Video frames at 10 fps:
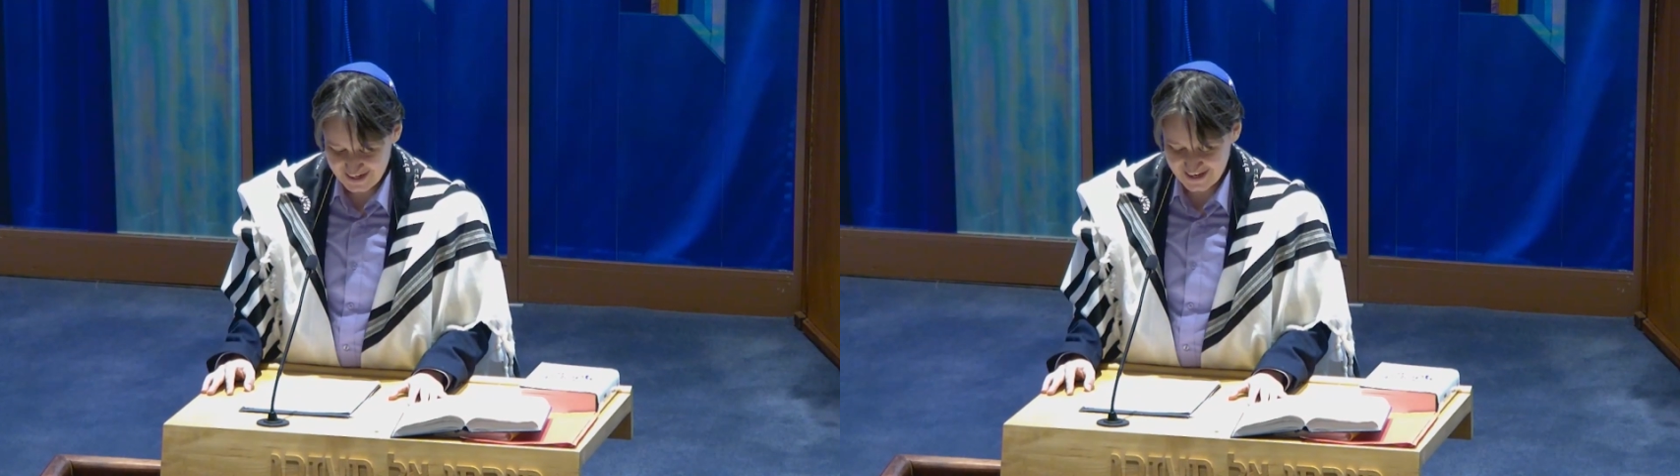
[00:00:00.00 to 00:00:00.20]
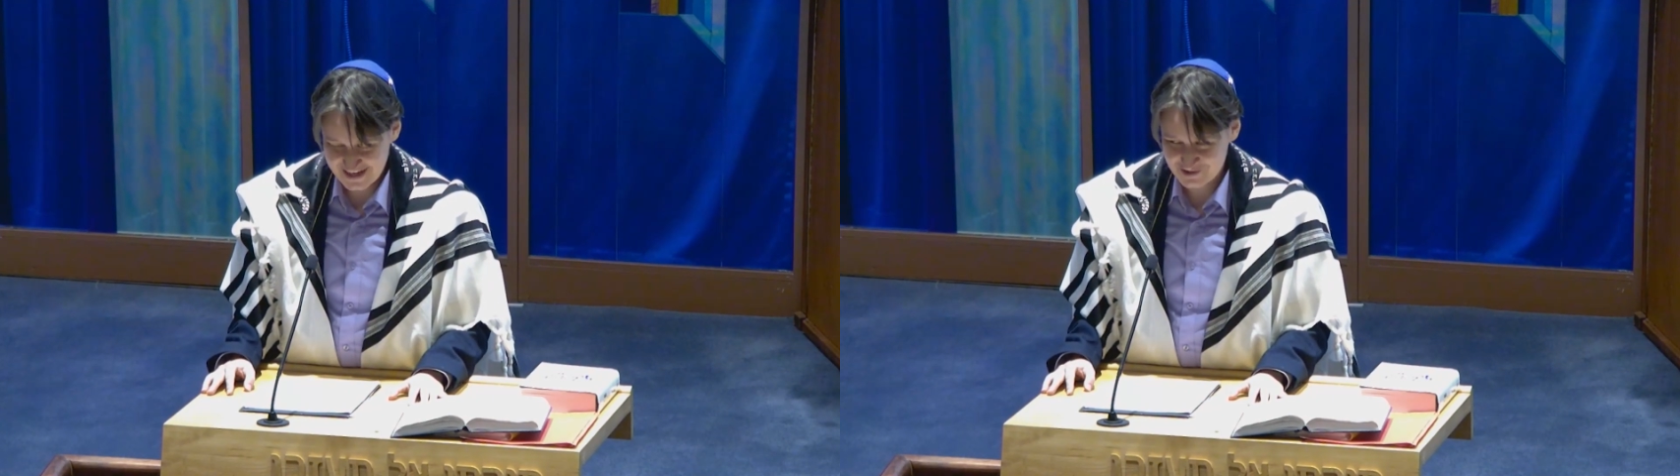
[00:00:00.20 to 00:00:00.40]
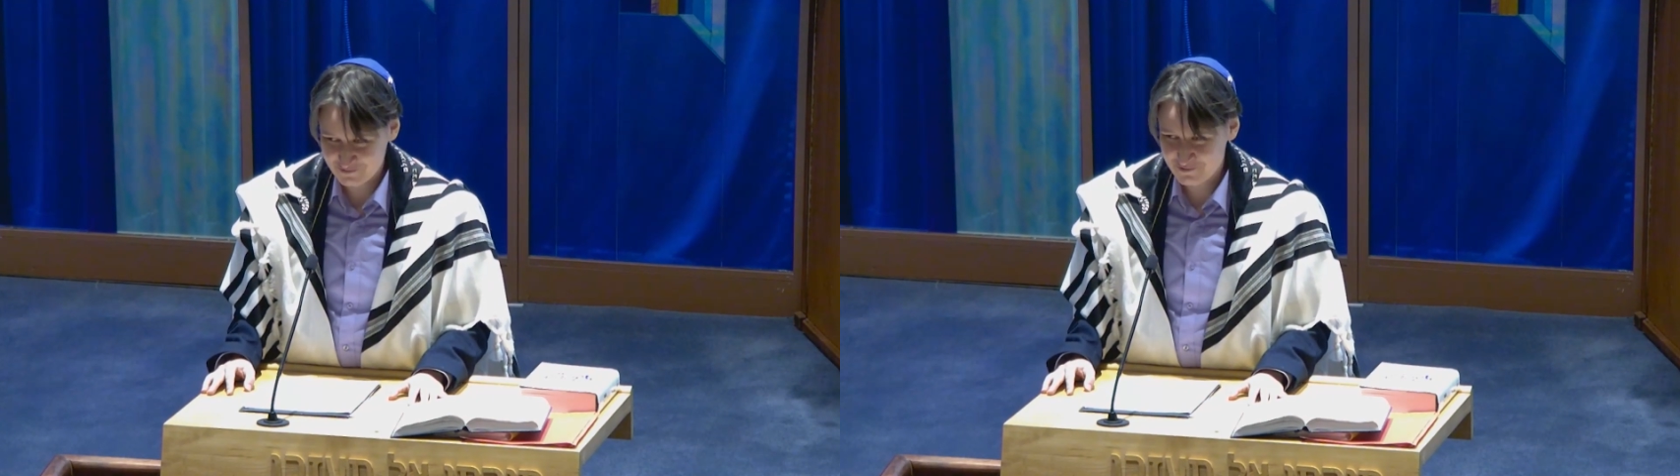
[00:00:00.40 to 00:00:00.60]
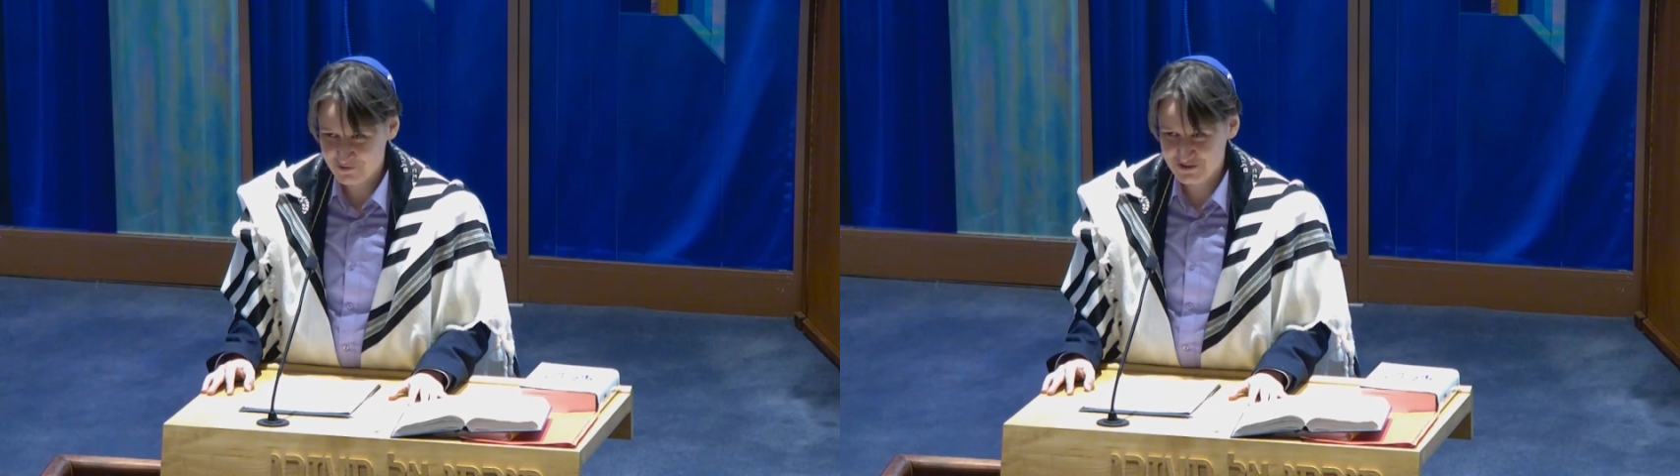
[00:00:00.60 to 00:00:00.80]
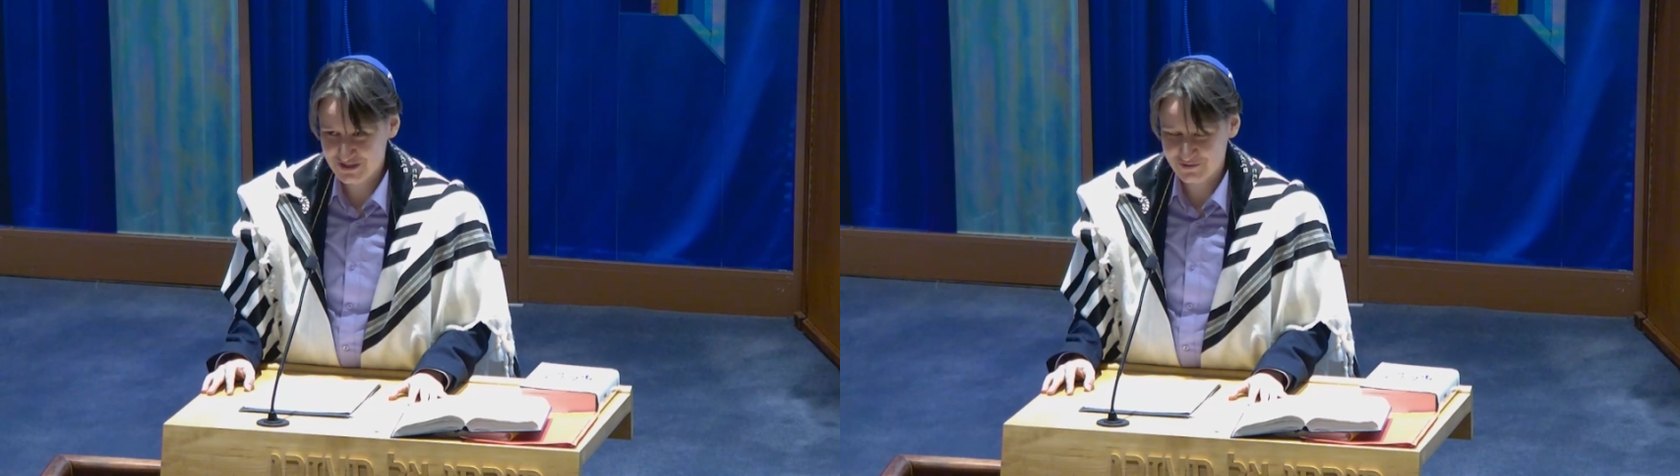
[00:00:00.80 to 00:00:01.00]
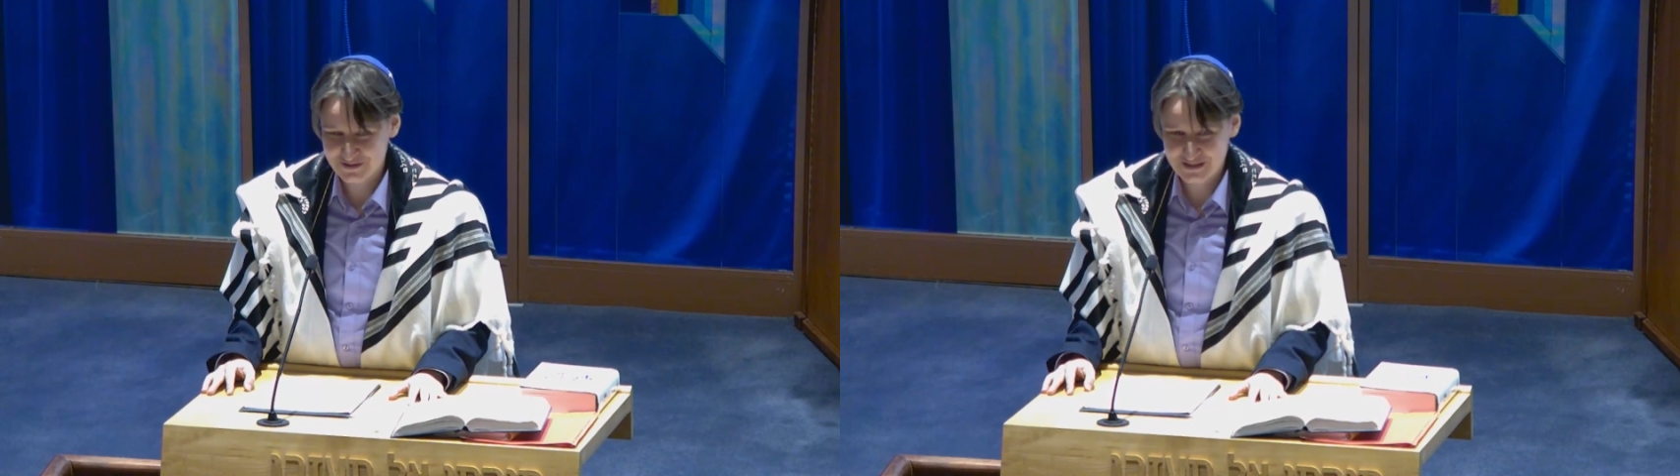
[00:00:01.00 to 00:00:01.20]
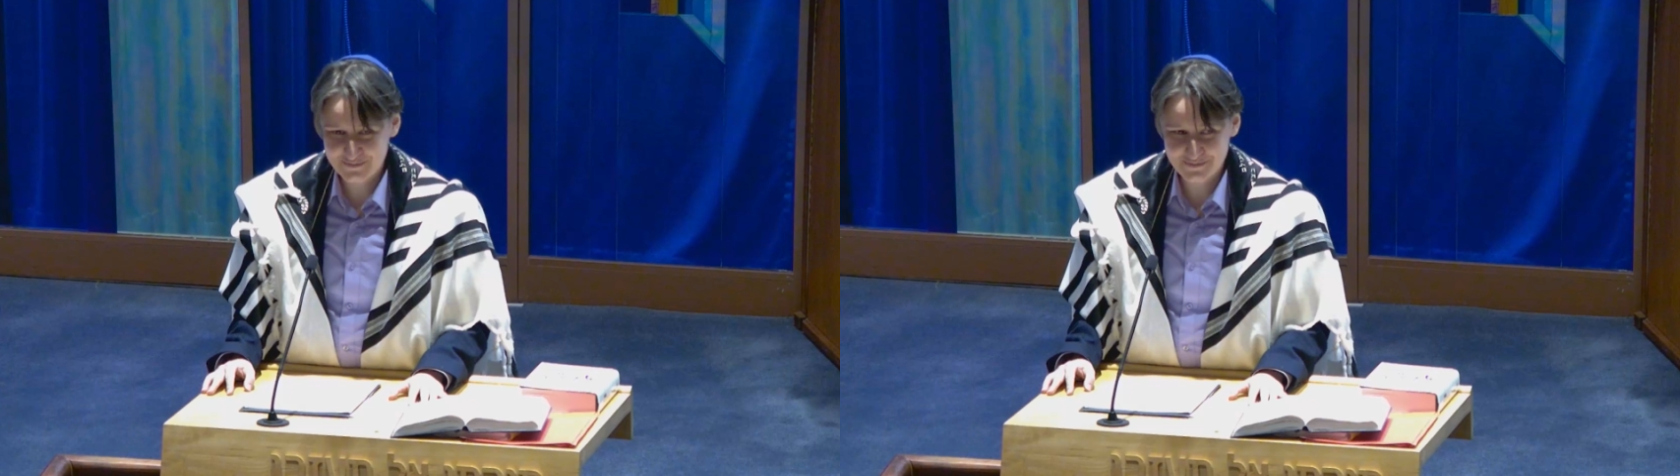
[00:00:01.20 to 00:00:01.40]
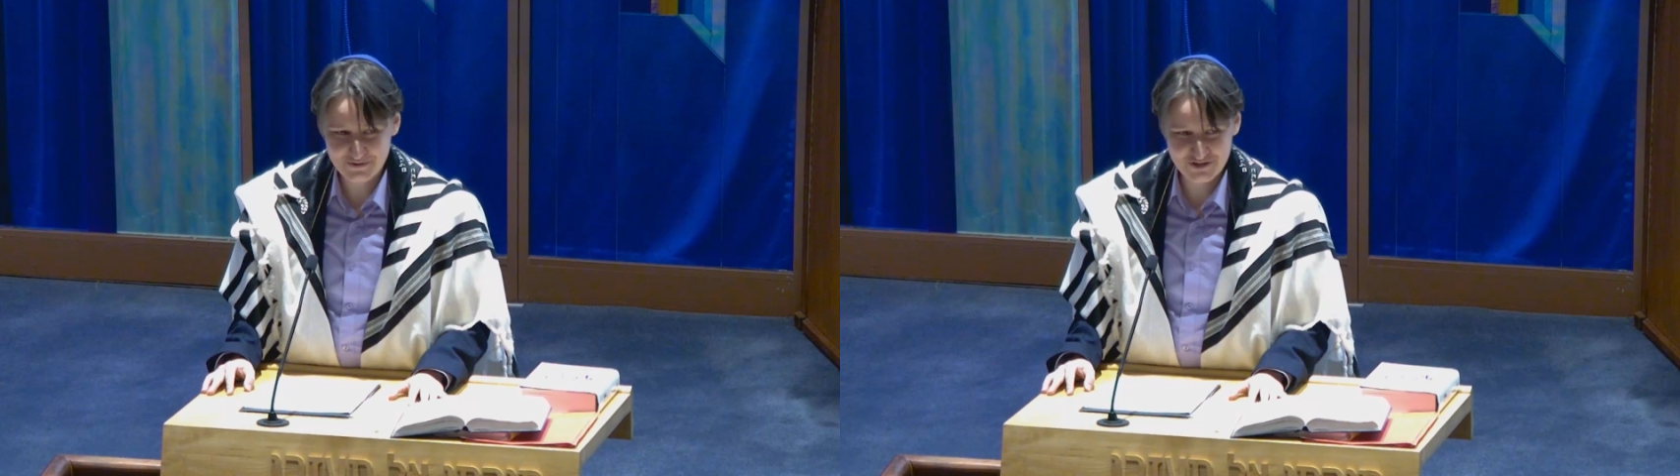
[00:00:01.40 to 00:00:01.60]
And of course, our
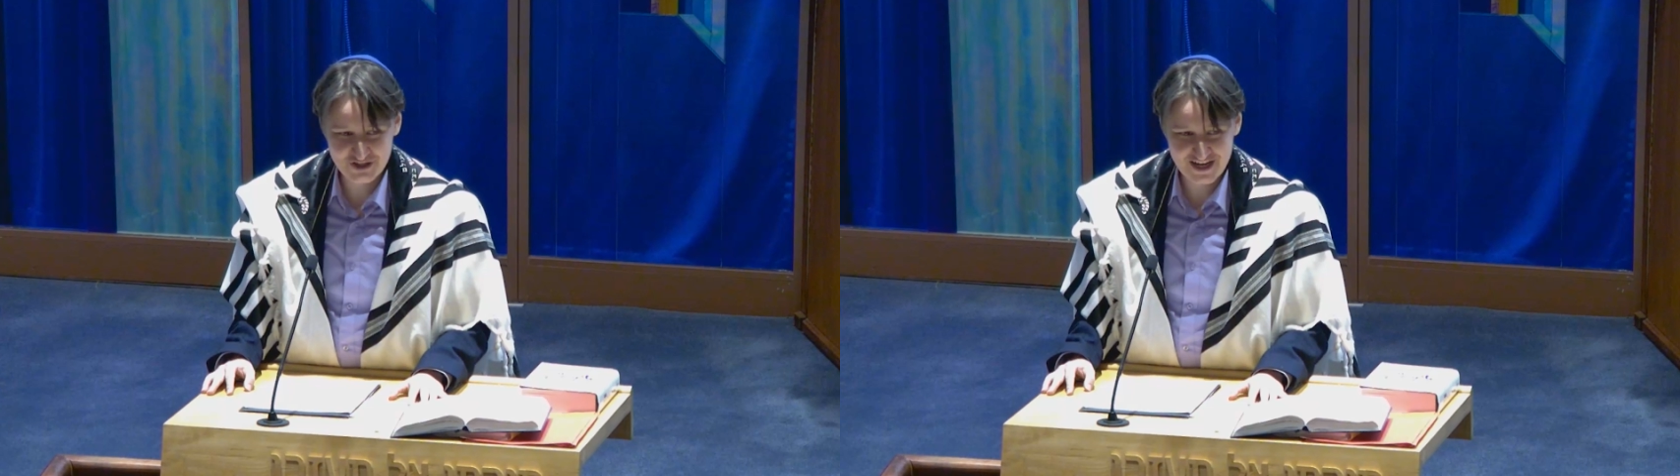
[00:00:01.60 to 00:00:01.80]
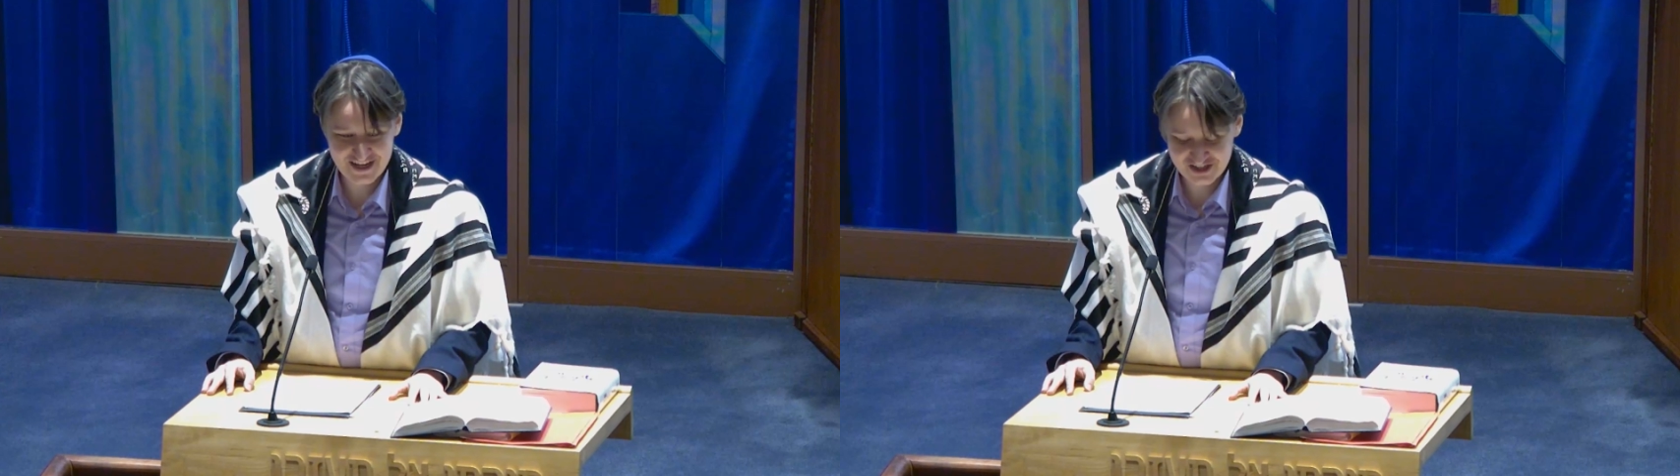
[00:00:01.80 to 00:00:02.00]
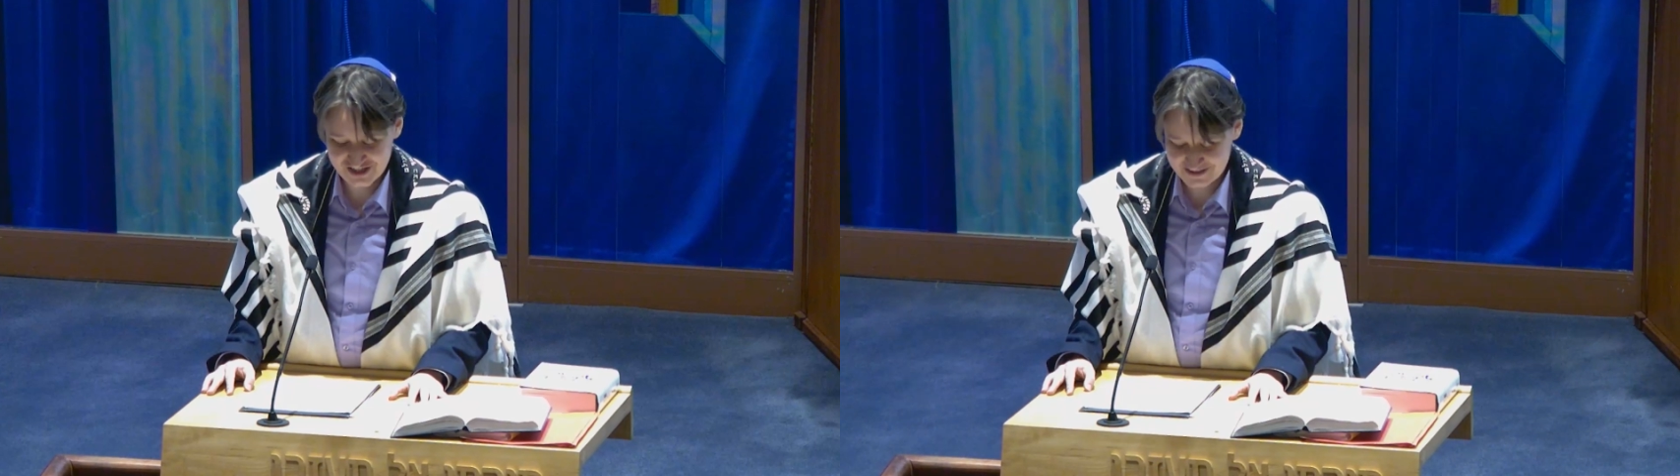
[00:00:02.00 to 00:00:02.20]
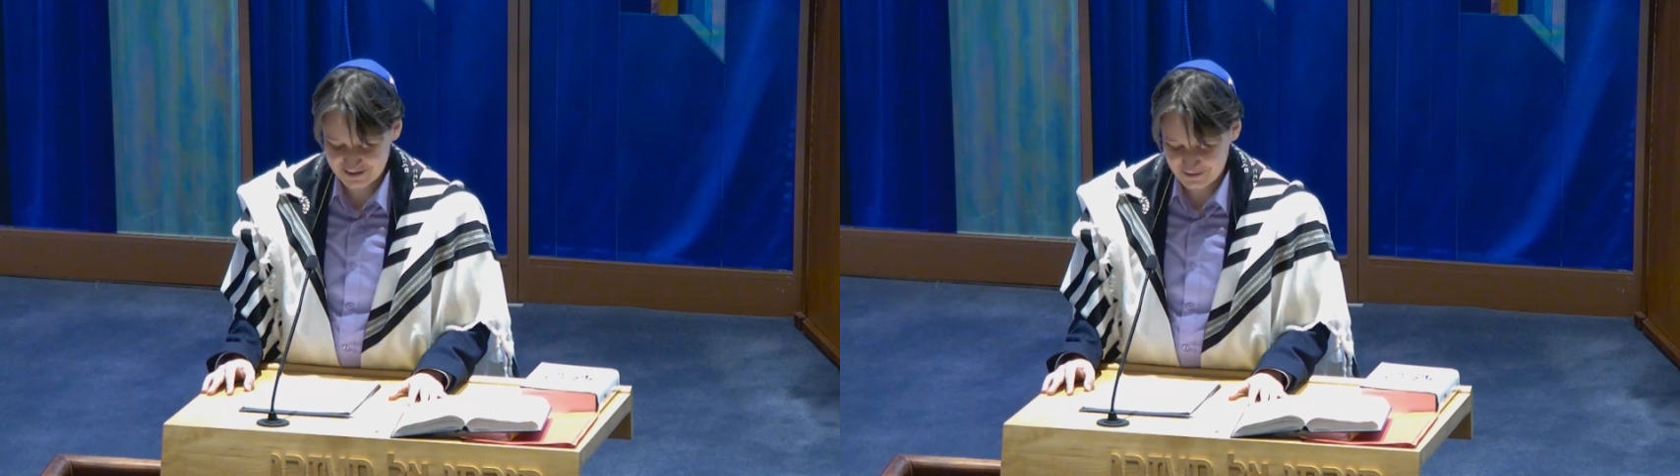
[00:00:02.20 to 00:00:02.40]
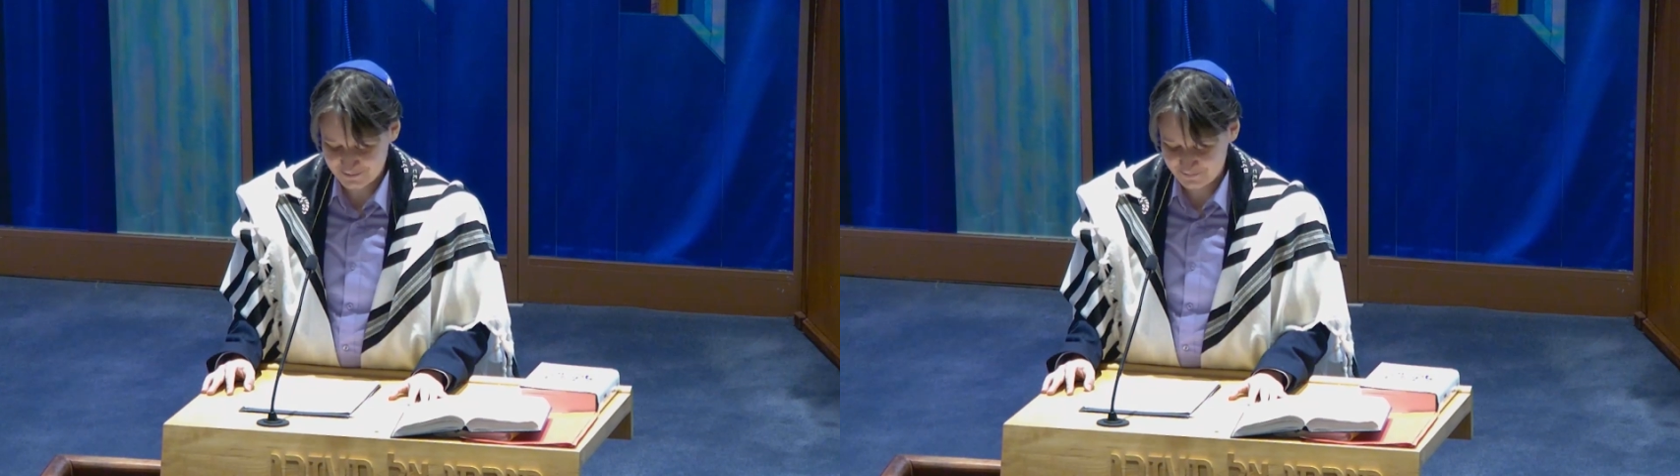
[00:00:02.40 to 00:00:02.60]
deep appreciation to